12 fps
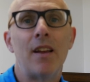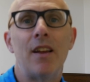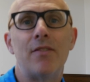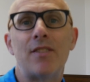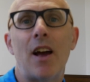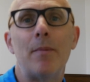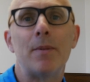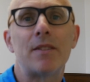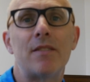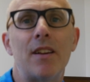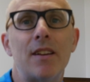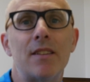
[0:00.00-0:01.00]
If
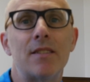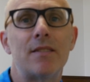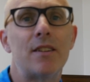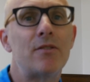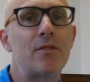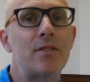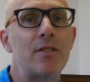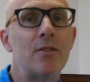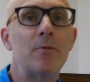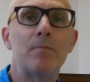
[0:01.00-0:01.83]
topics like this interest you,